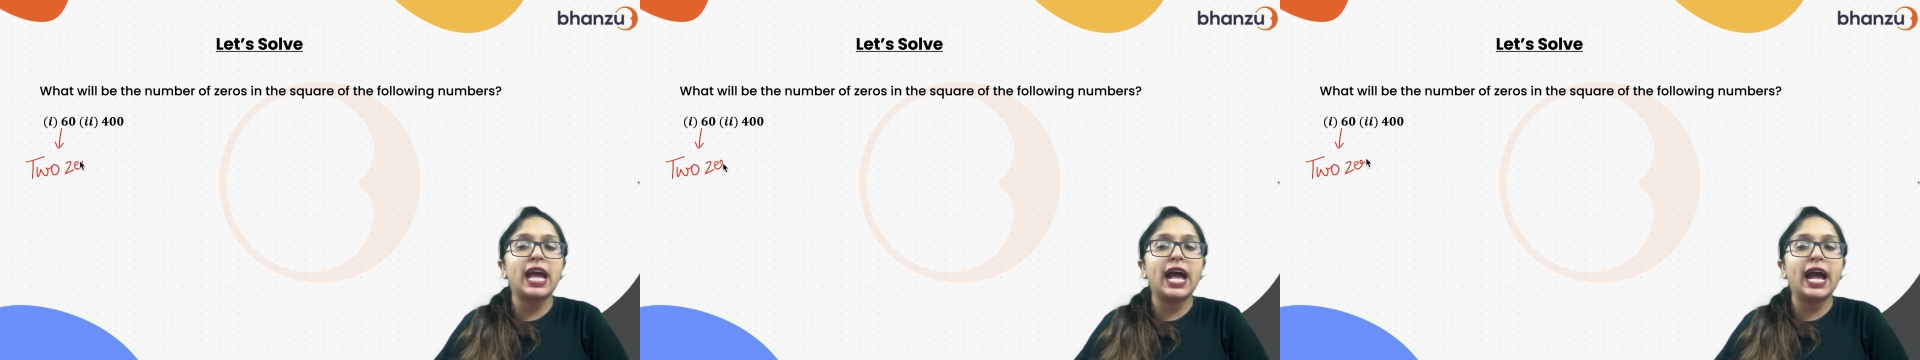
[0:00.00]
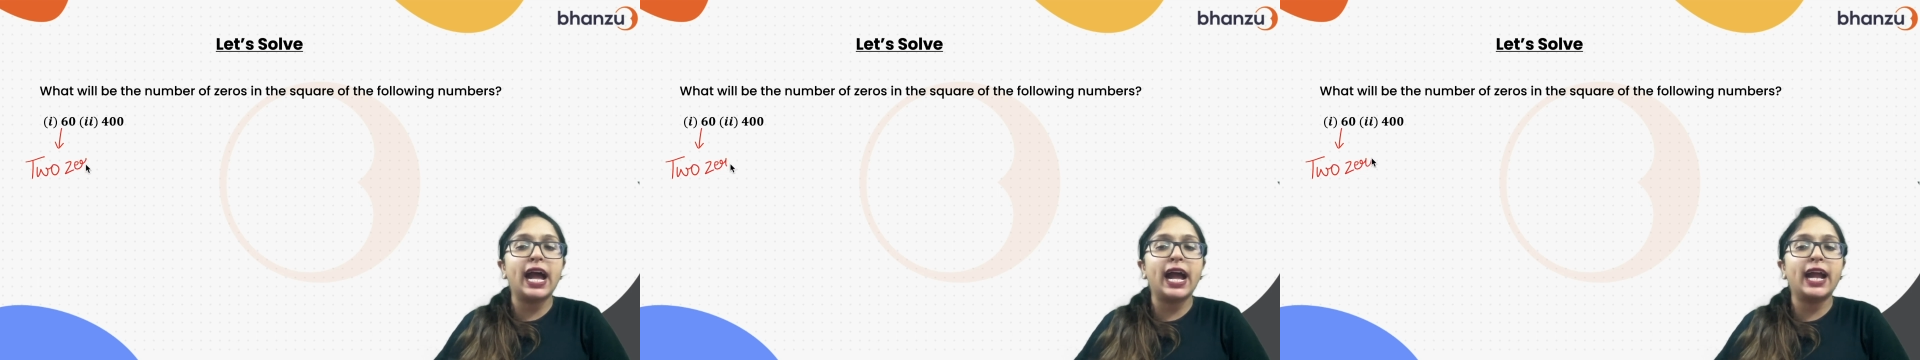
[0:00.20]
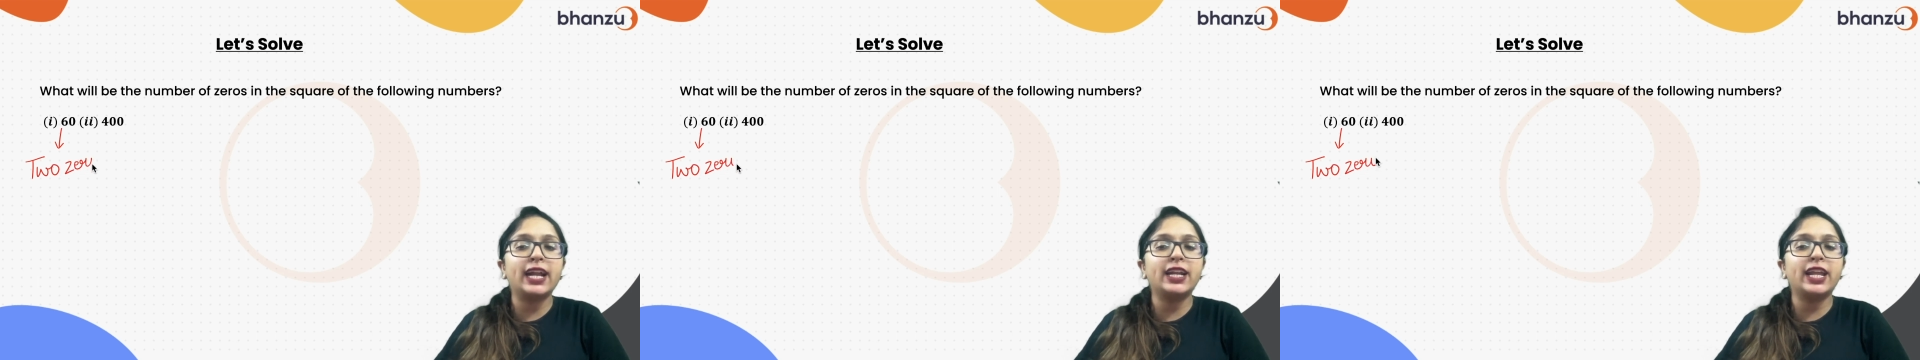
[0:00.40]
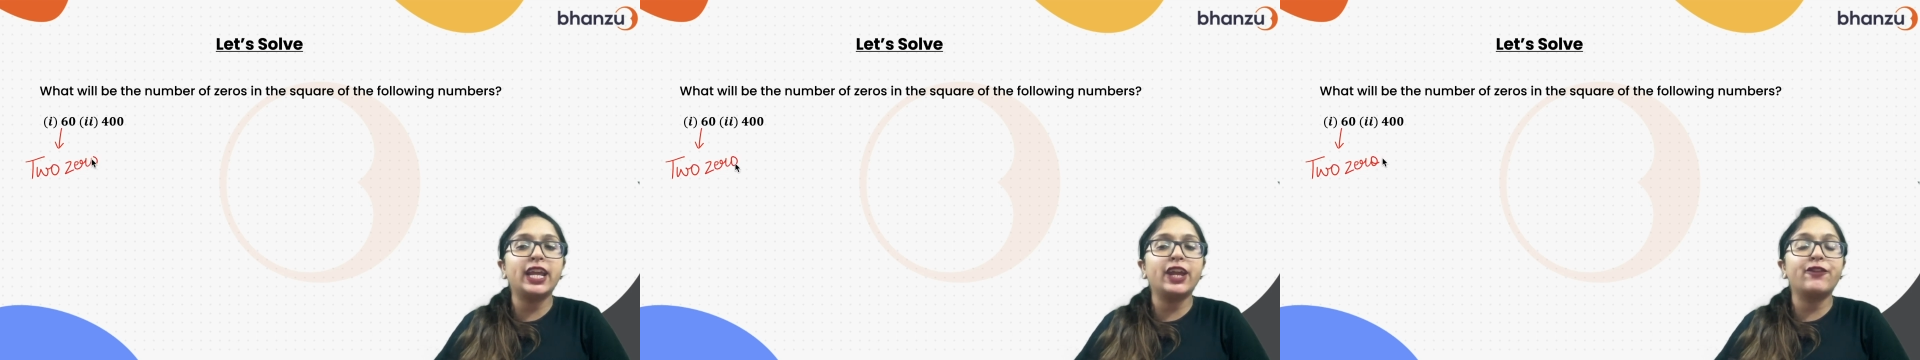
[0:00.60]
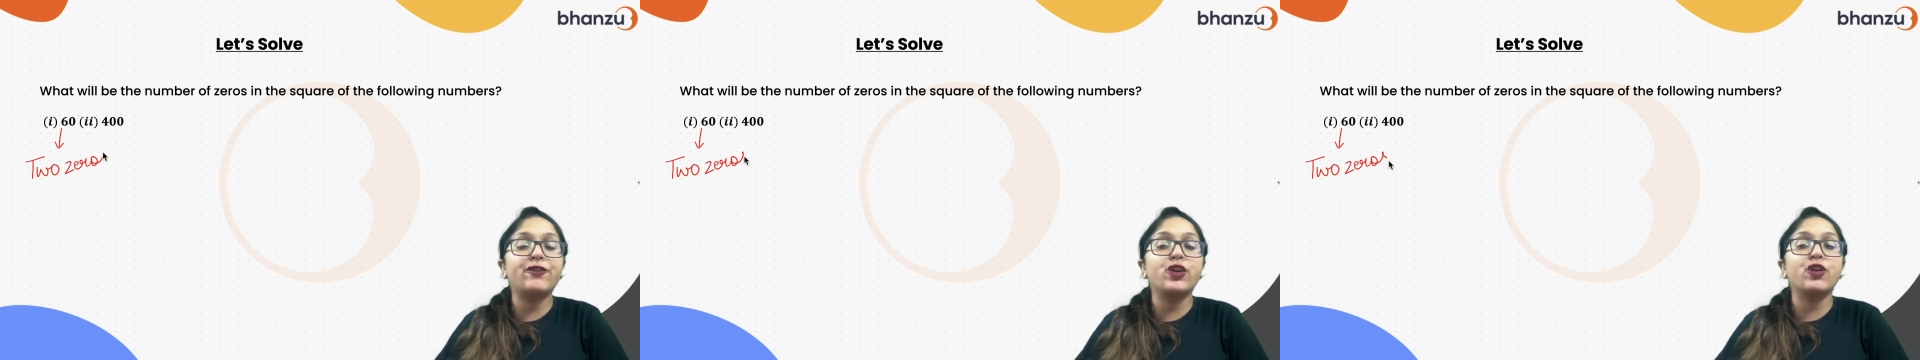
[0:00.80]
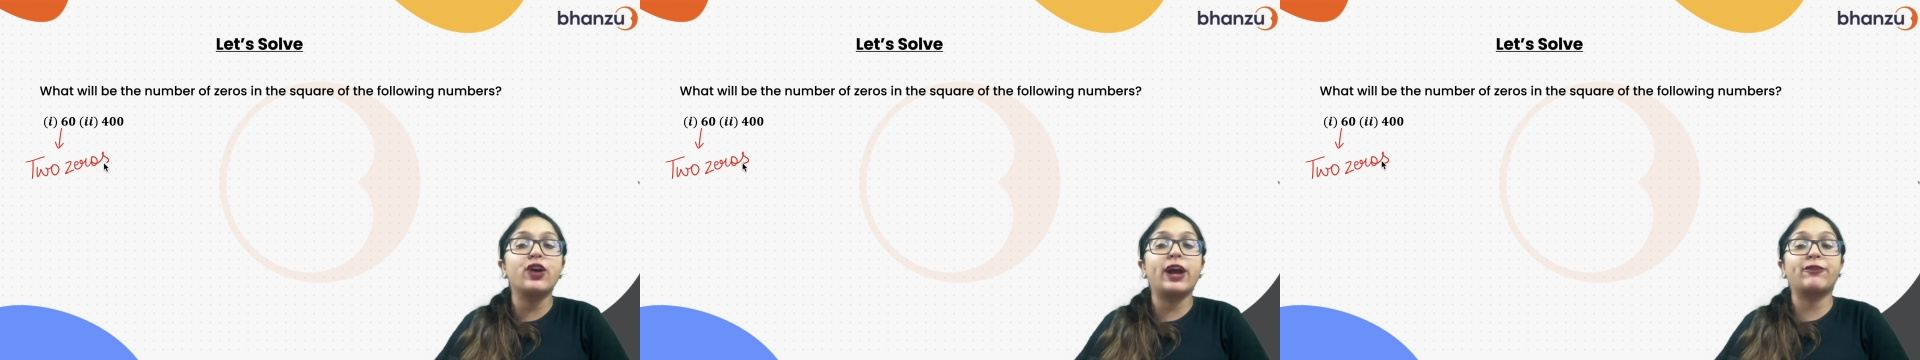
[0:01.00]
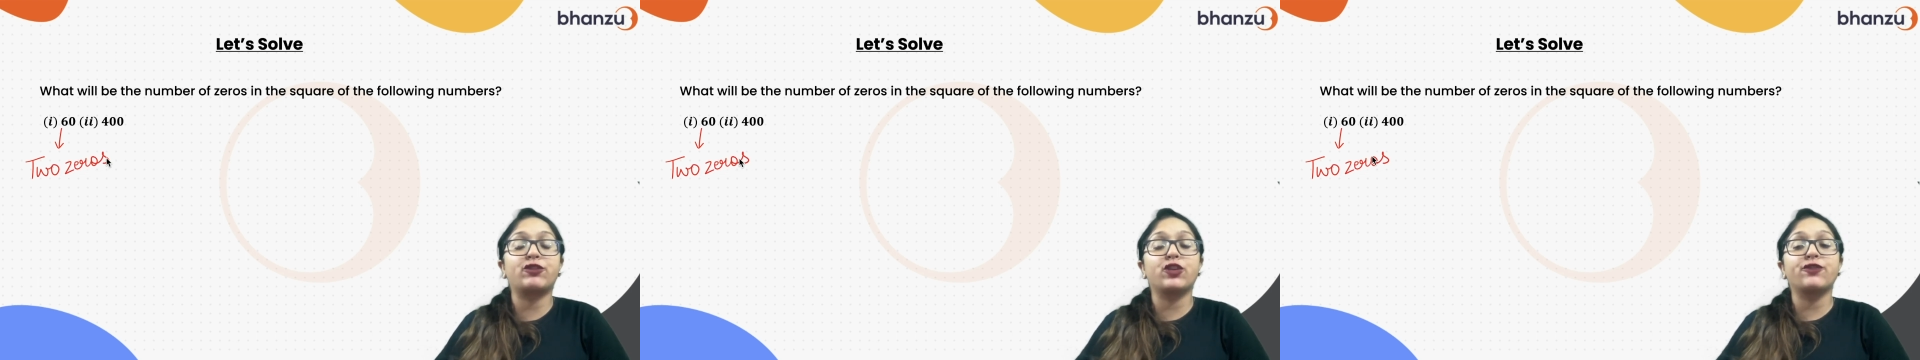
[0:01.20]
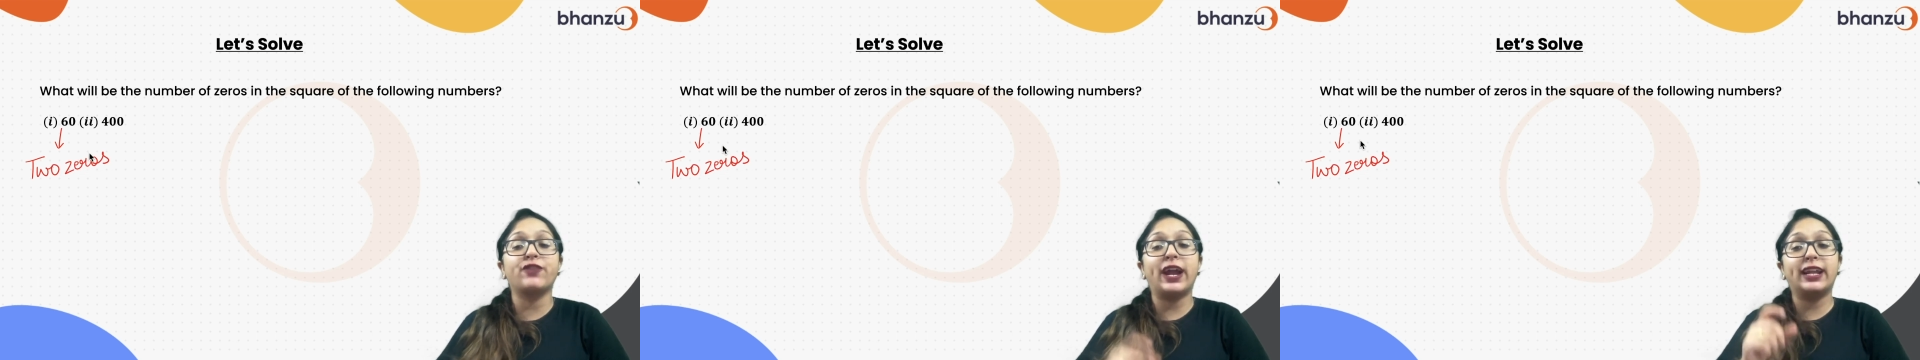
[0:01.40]
and if you have
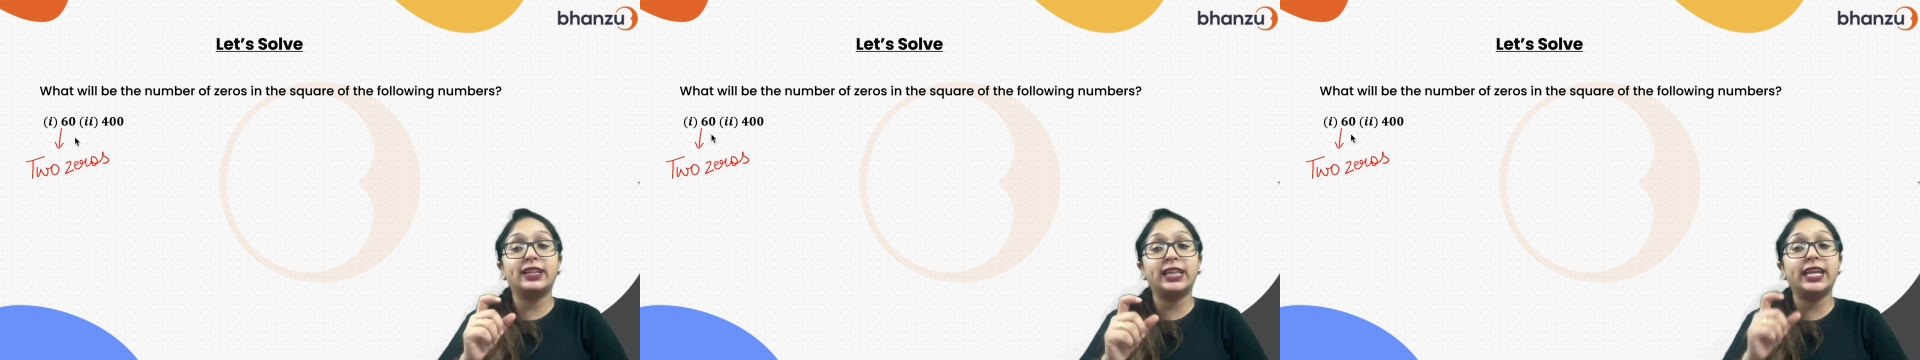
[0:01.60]
to find